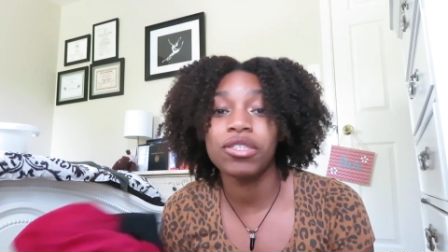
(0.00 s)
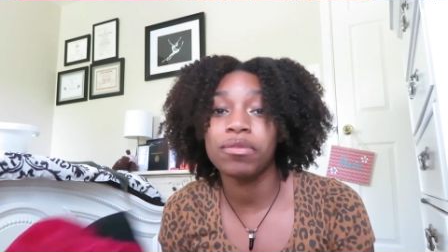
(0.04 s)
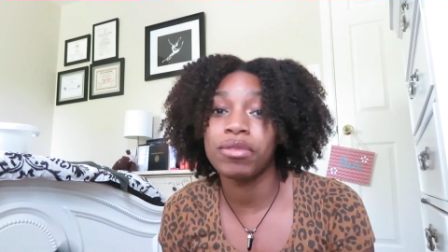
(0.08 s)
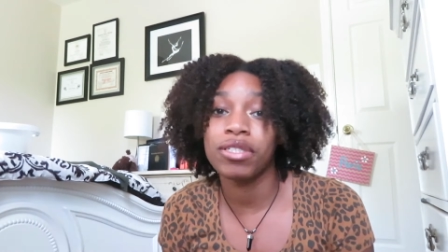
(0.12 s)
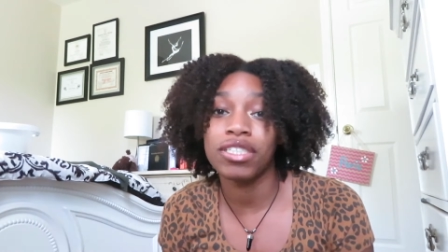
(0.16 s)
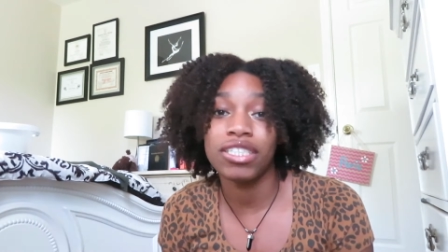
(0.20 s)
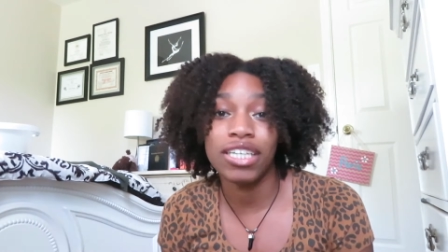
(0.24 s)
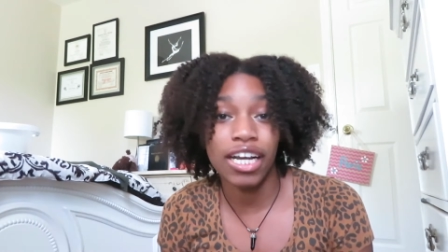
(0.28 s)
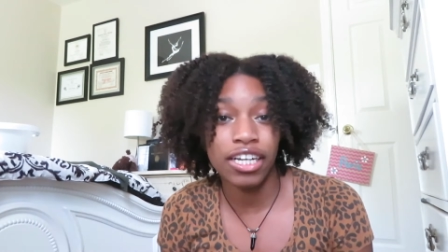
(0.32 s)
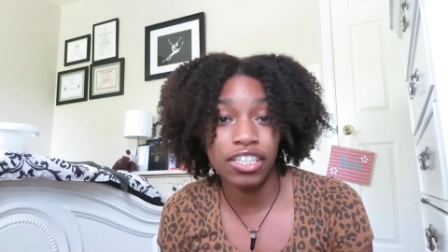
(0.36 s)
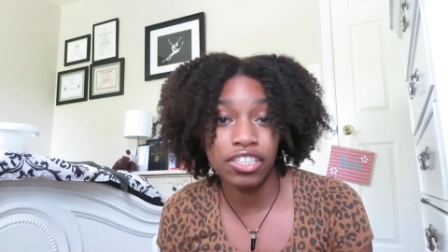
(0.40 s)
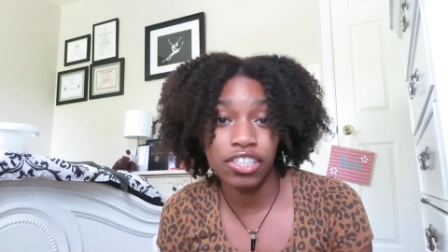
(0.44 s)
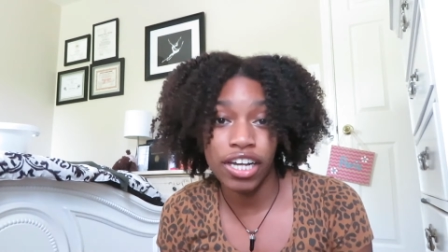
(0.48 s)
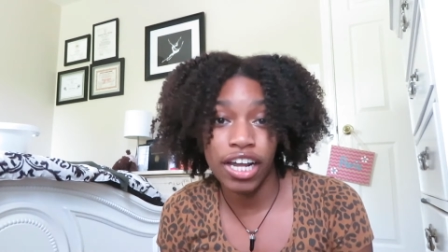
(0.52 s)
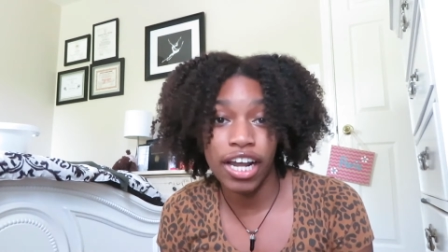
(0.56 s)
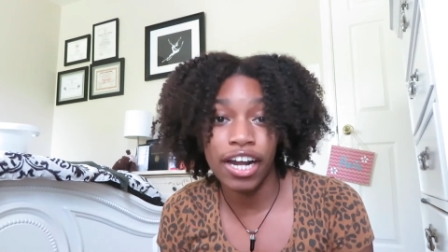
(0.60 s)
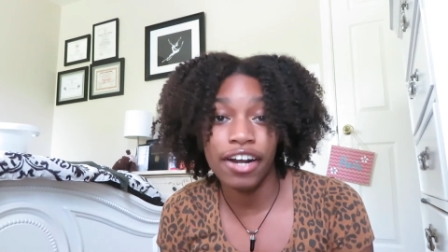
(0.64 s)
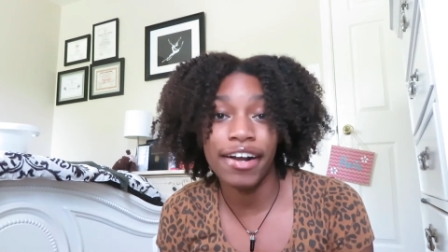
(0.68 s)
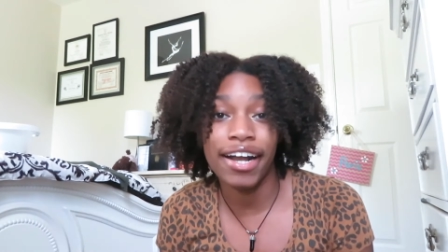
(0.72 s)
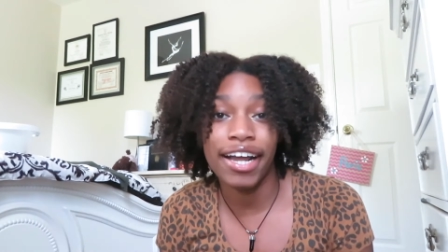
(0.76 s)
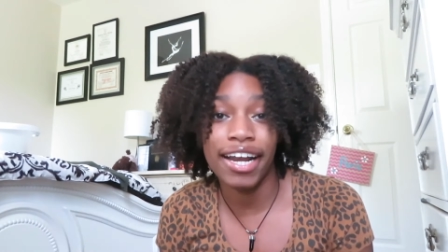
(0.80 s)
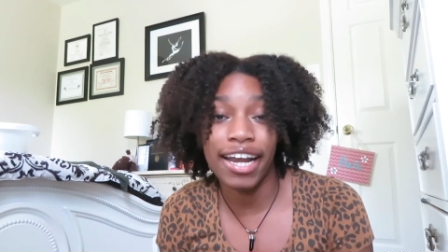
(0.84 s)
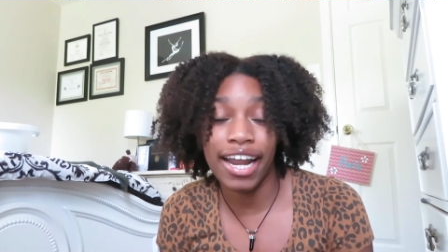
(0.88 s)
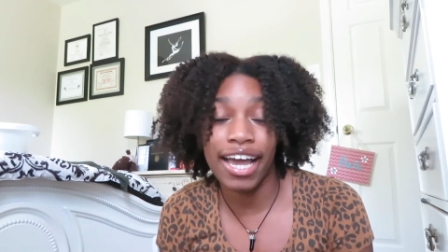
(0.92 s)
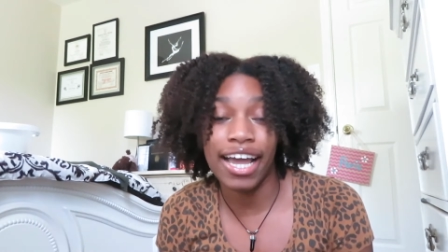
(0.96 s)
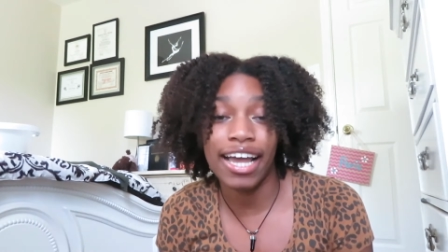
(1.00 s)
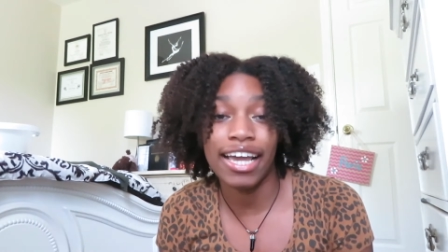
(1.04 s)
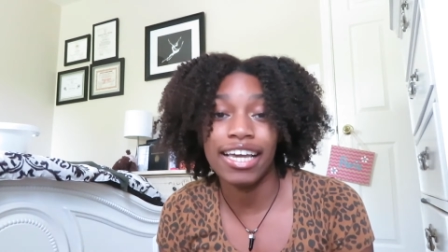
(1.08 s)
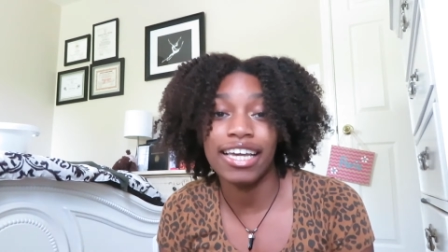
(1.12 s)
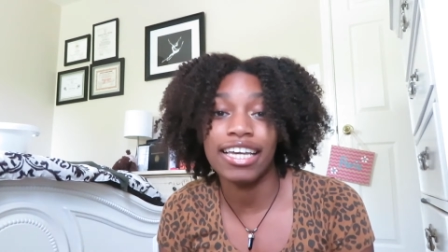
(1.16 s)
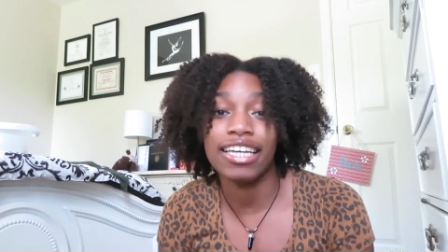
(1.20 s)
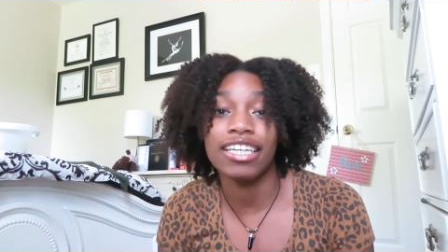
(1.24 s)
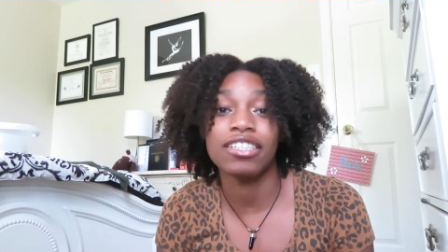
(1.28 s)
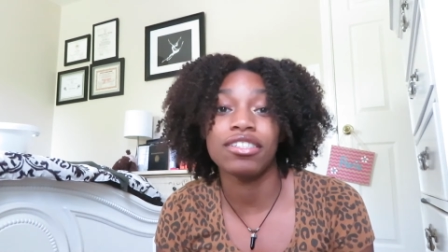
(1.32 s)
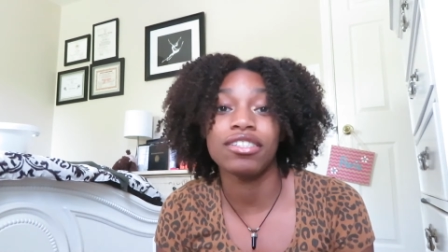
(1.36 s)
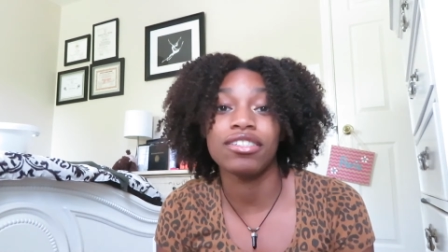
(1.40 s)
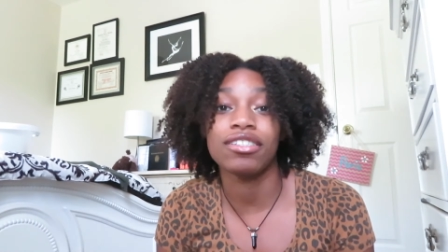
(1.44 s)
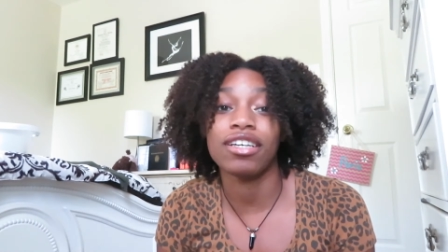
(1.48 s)
protect your hair at night
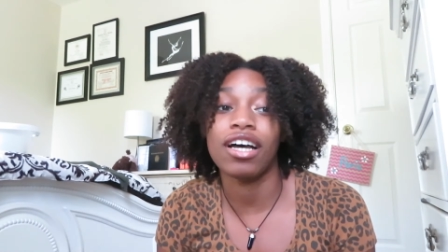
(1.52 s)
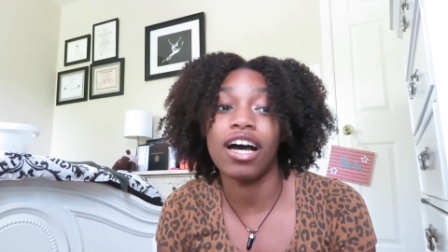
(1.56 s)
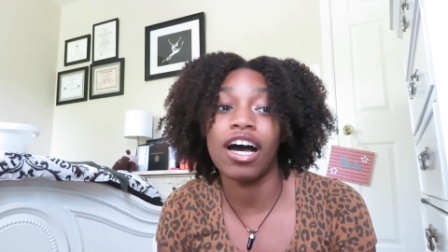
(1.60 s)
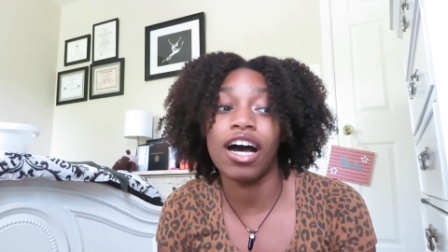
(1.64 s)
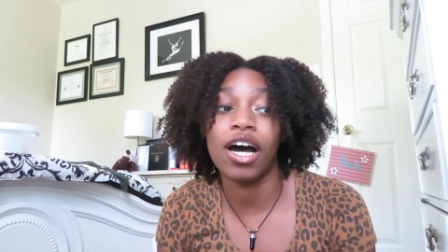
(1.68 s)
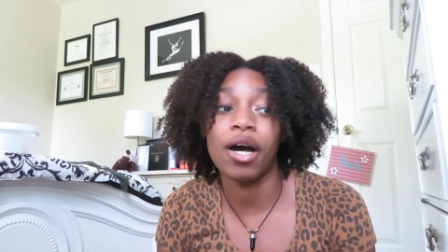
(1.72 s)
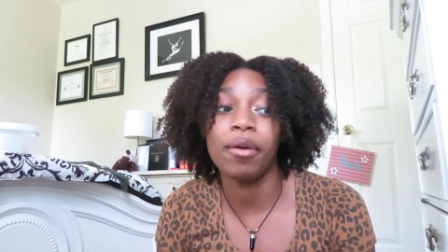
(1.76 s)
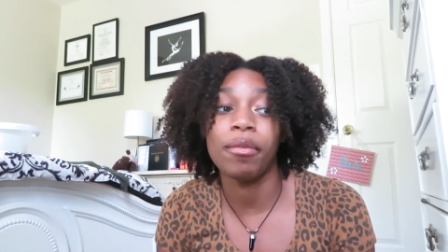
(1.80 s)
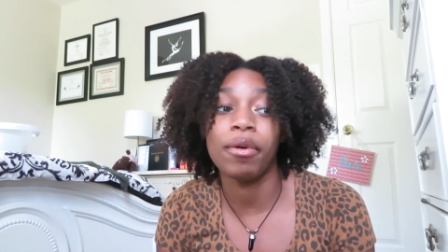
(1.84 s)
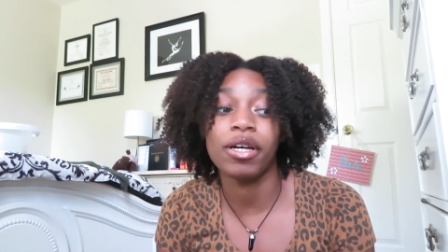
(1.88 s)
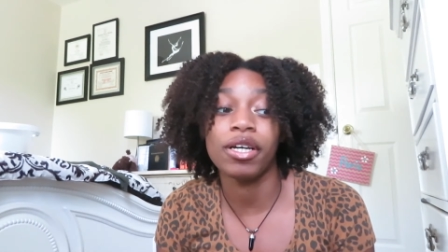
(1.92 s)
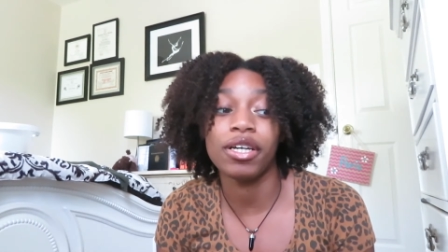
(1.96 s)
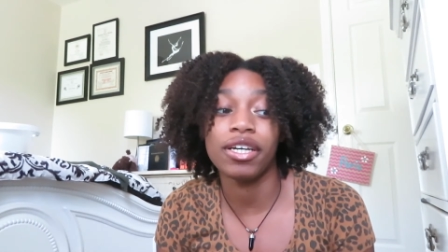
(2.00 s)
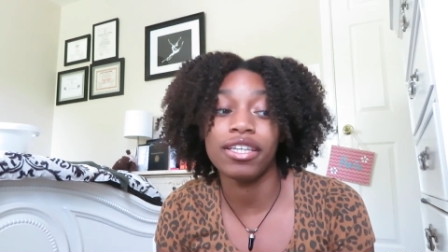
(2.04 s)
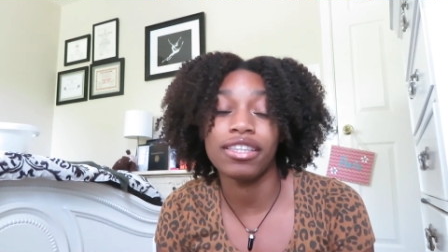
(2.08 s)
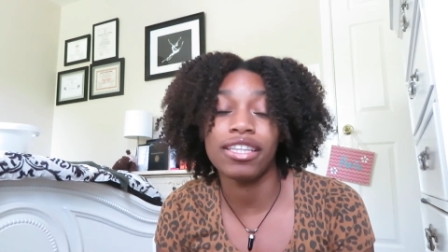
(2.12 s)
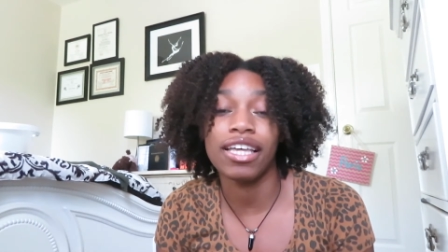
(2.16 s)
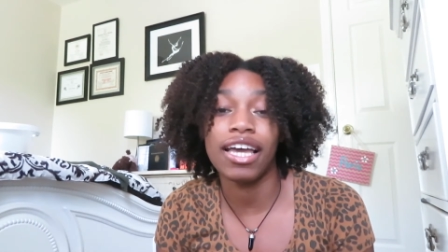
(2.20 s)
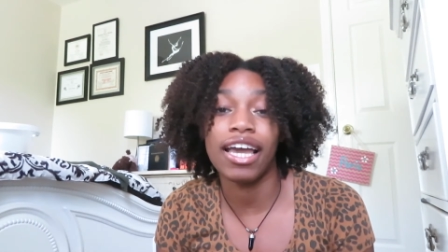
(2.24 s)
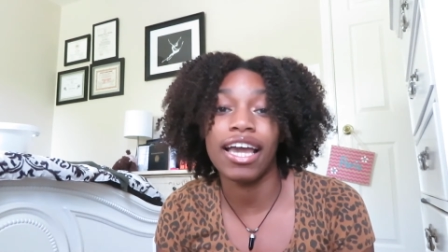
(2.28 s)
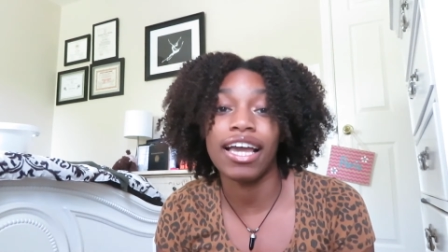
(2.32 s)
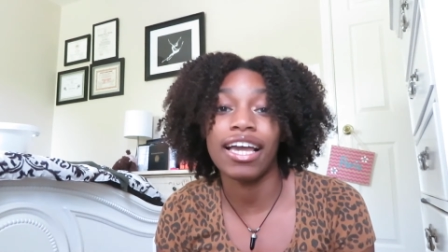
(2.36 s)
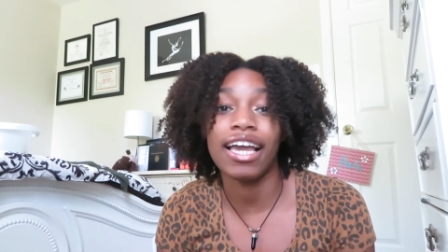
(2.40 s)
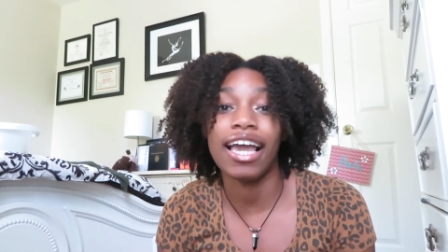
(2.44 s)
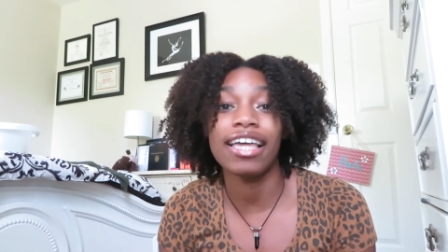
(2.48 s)
is a good thing.